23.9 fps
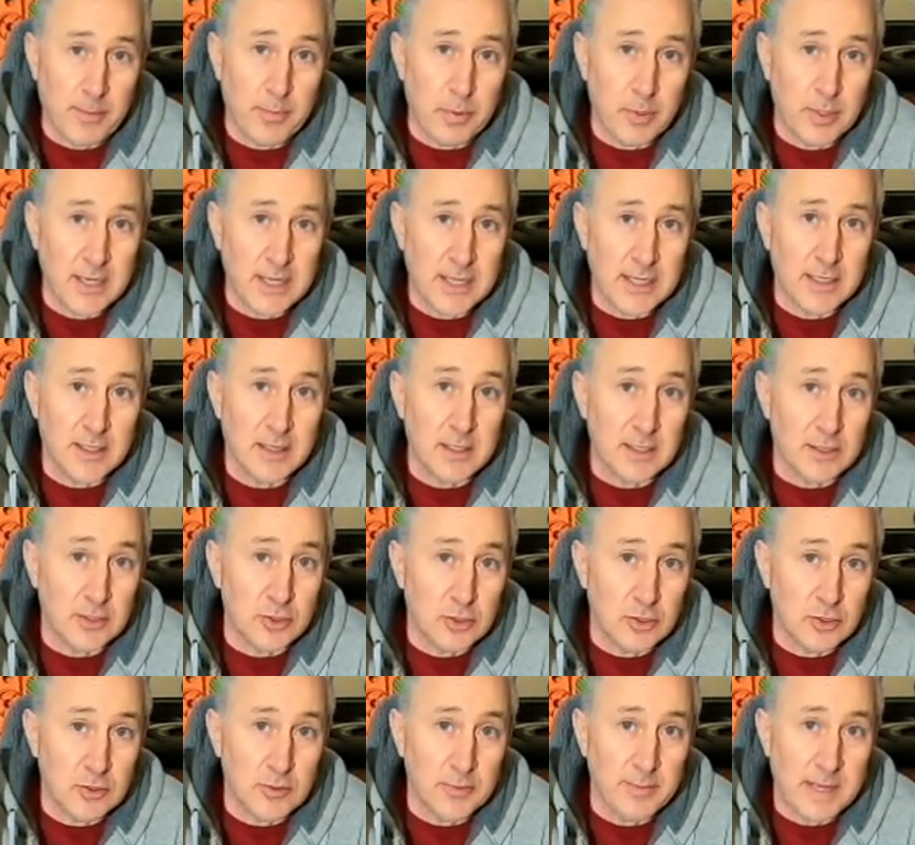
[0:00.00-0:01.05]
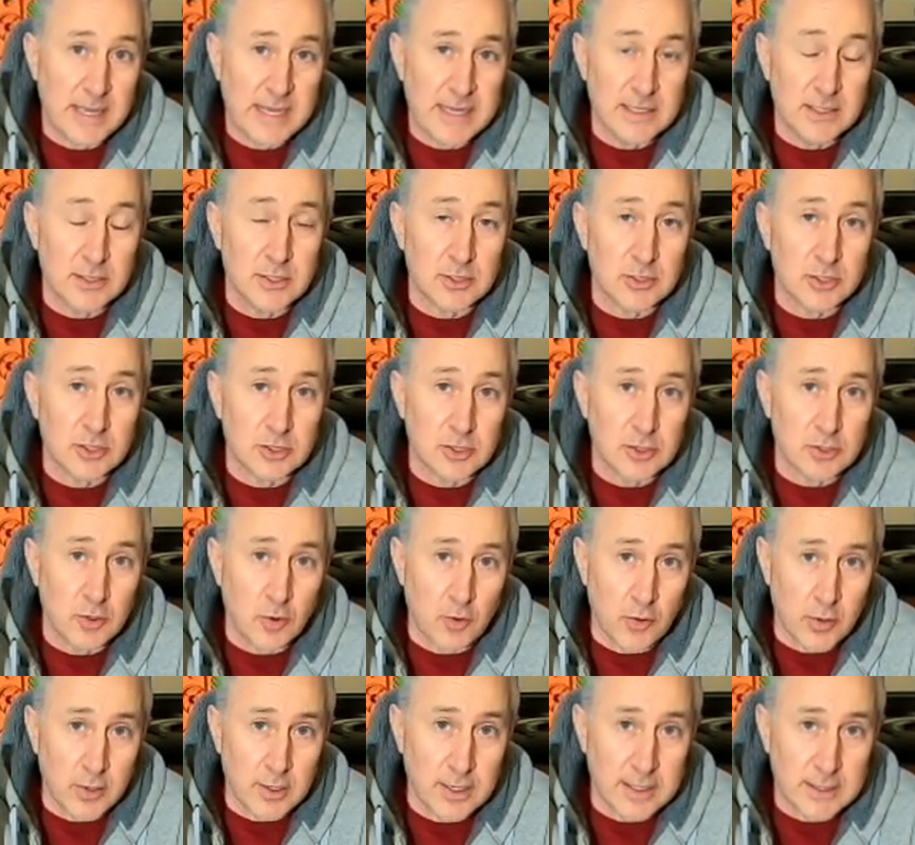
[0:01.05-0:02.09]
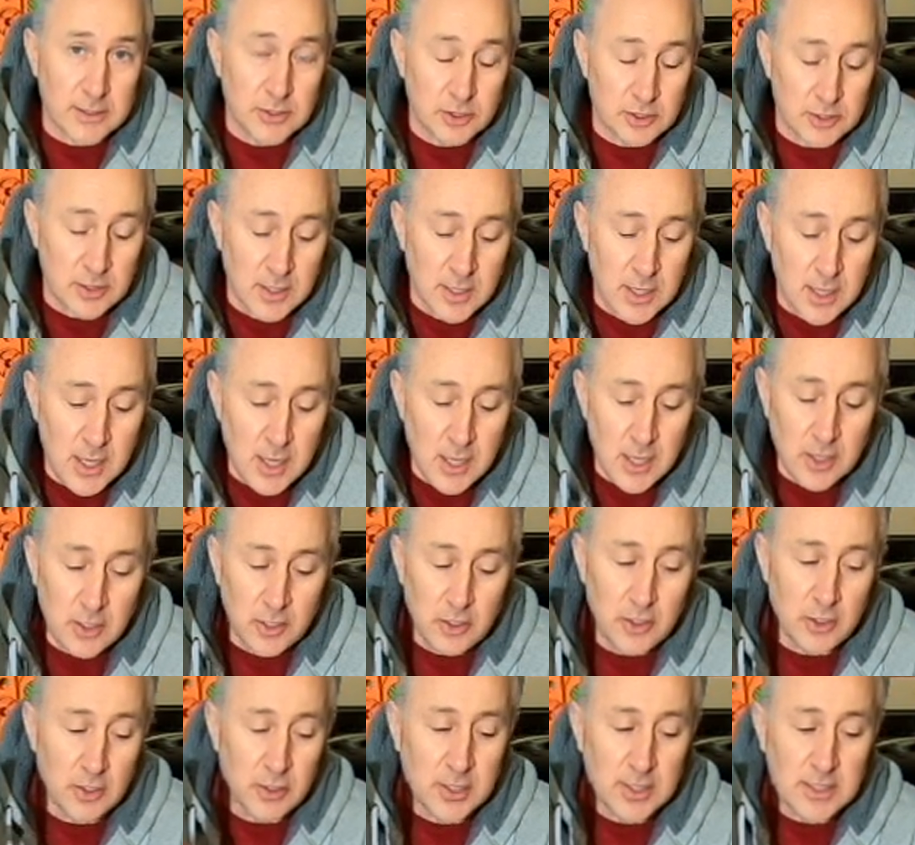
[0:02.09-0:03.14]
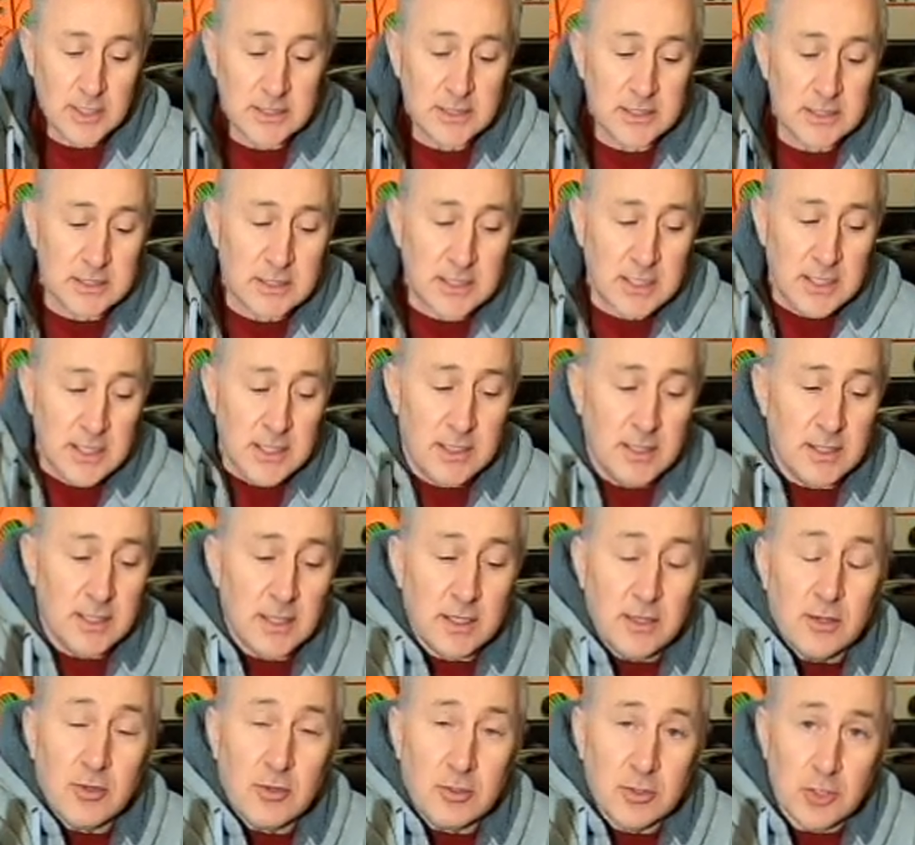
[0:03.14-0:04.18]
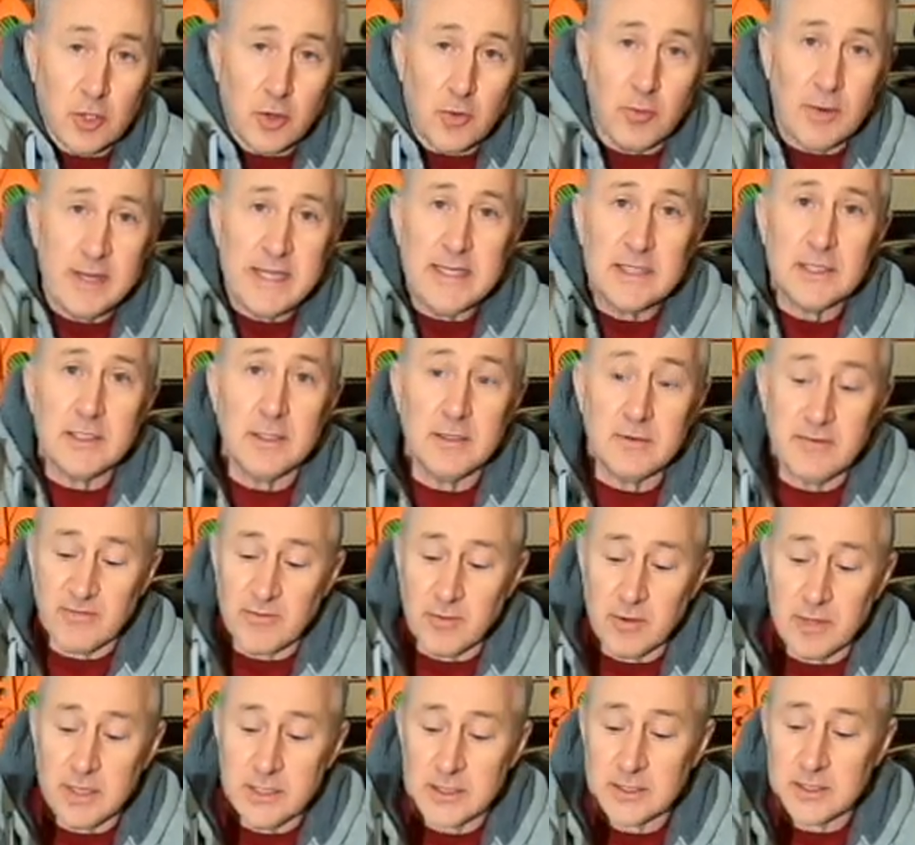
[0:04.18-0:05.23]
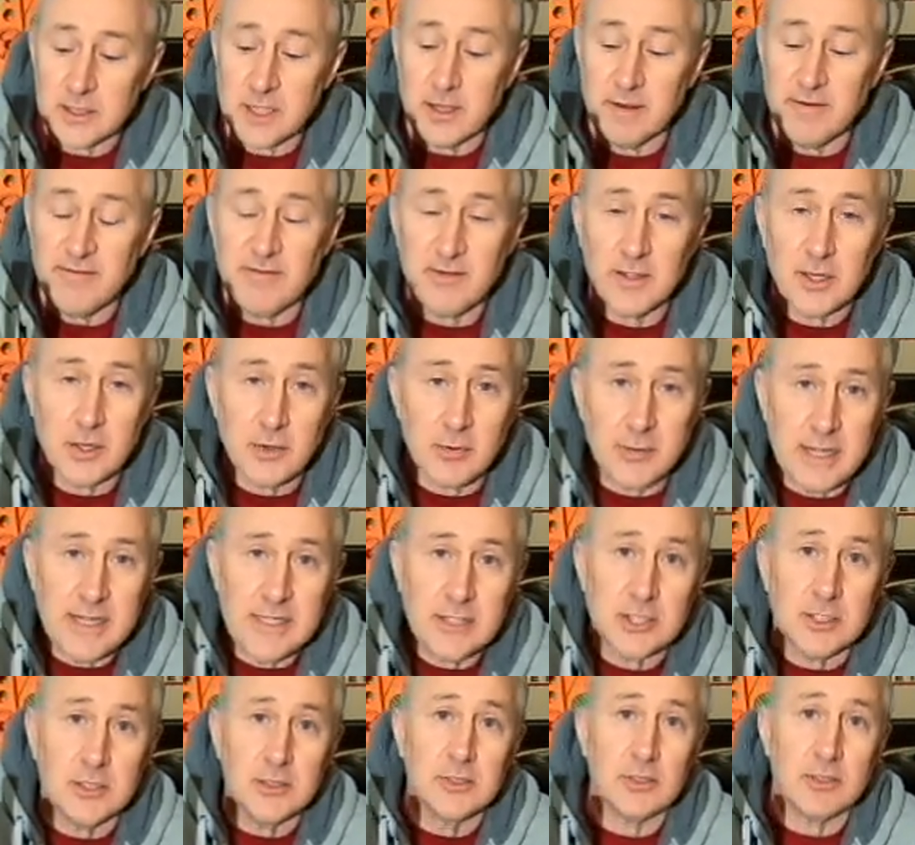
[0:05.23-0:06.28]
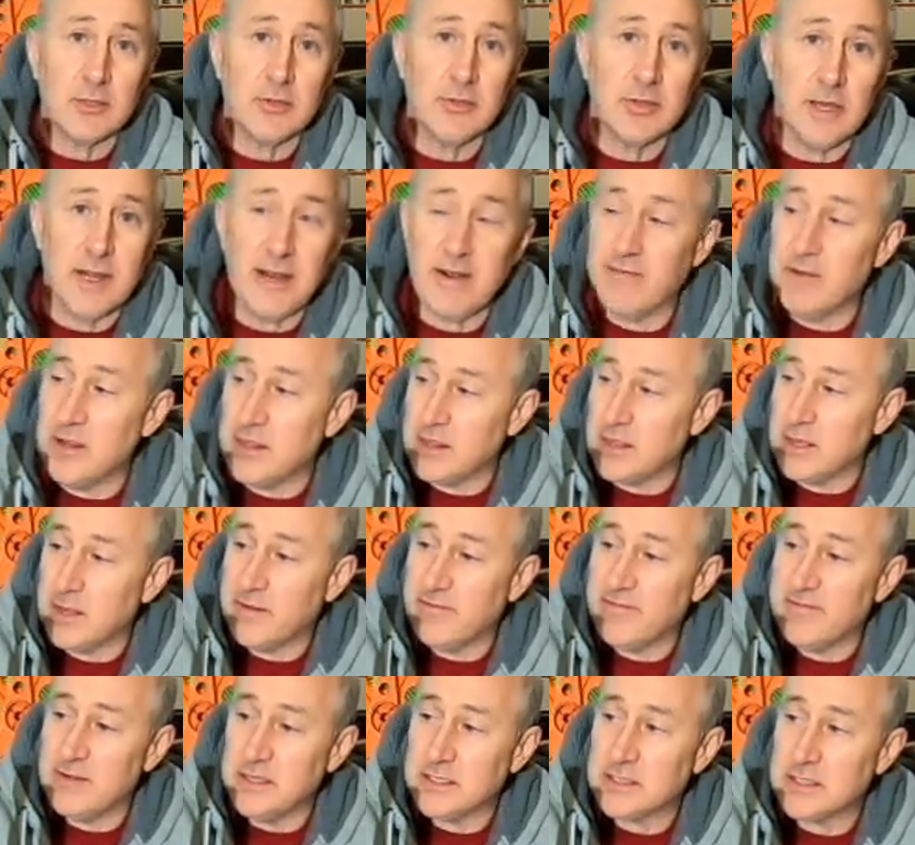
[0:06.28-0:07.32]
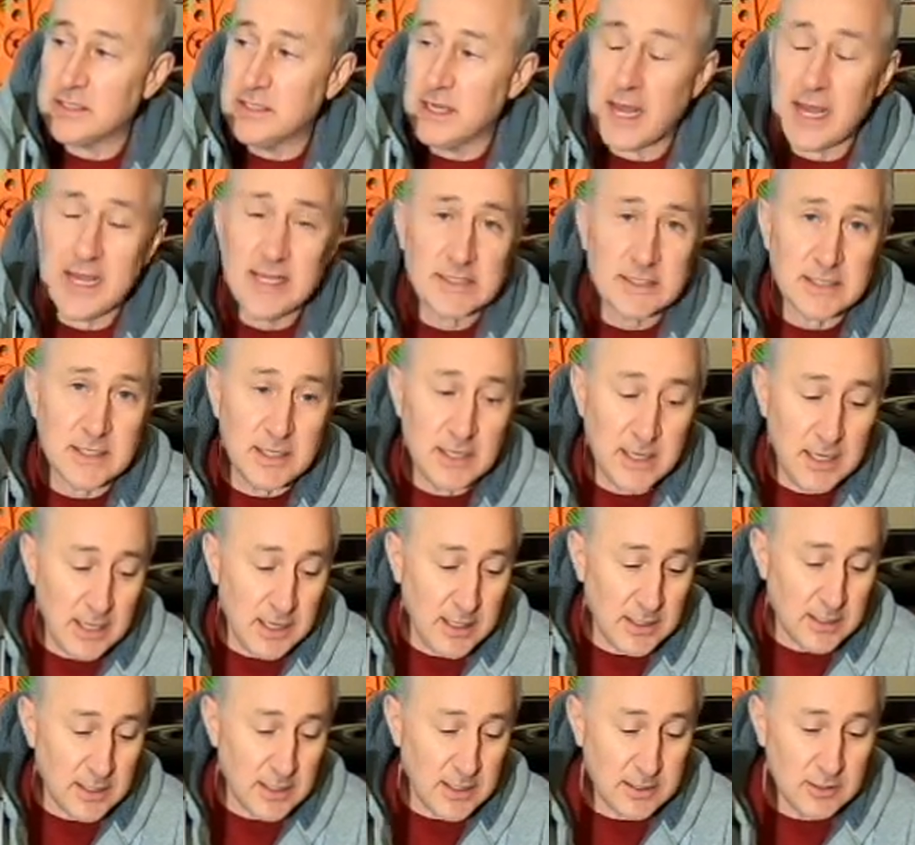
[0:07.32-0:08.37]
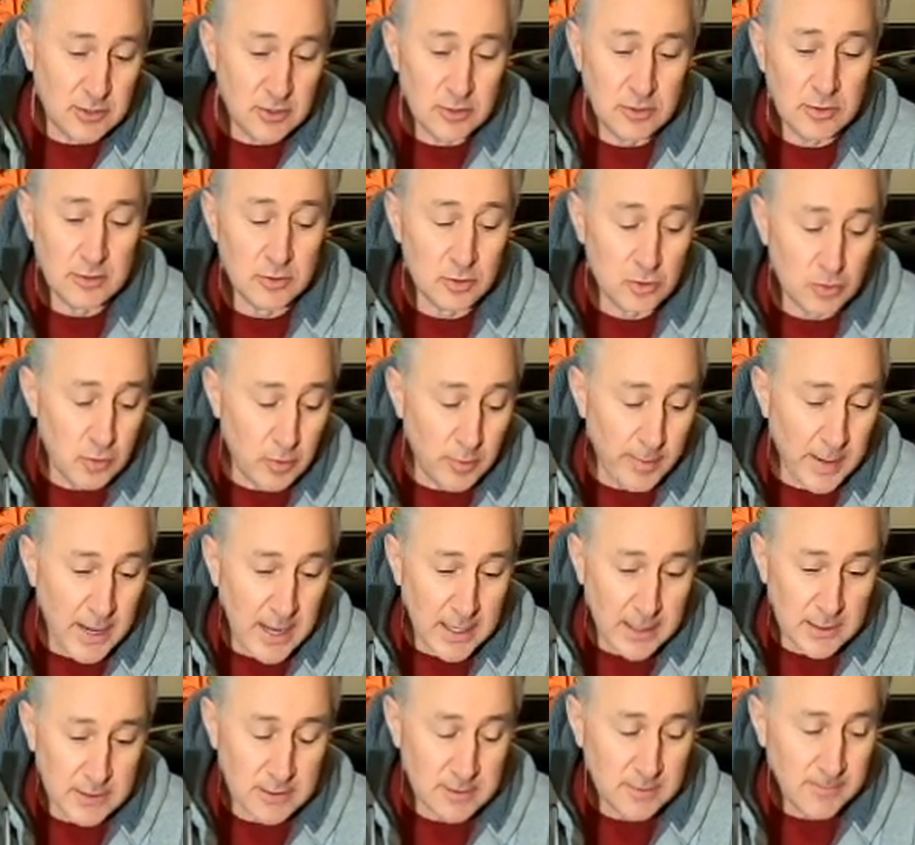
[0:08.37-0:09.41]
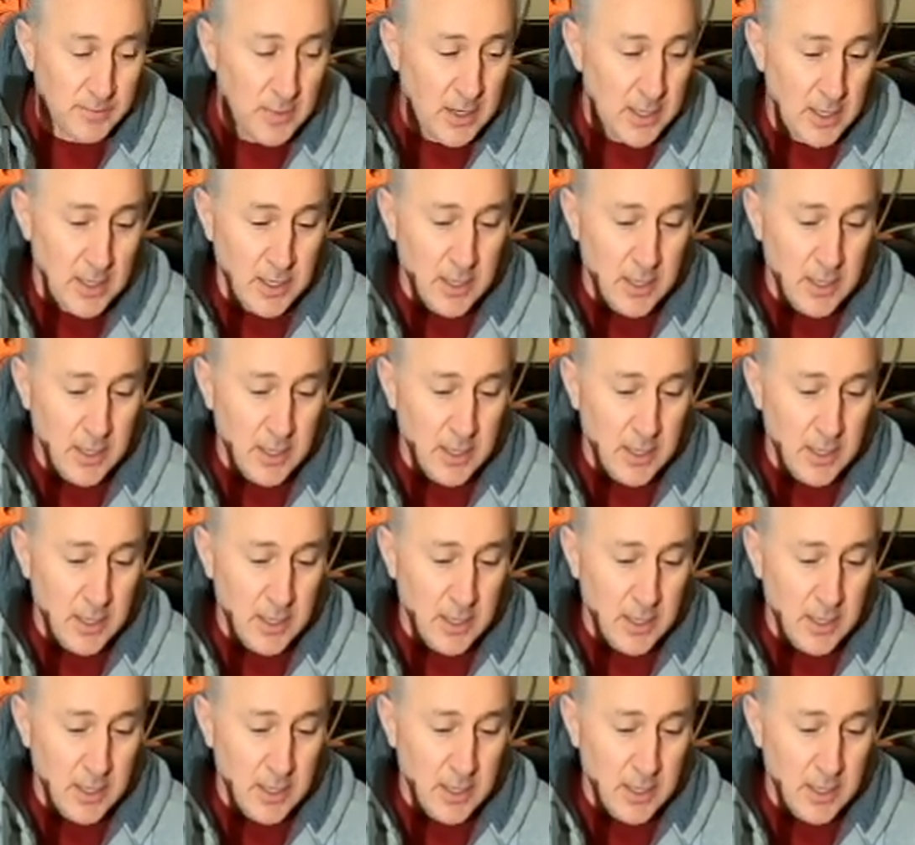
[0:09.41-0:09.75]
putting the tube into storage, you're going to see that there's a reason for this configuration so that everything fits nice and neat into the toolbox.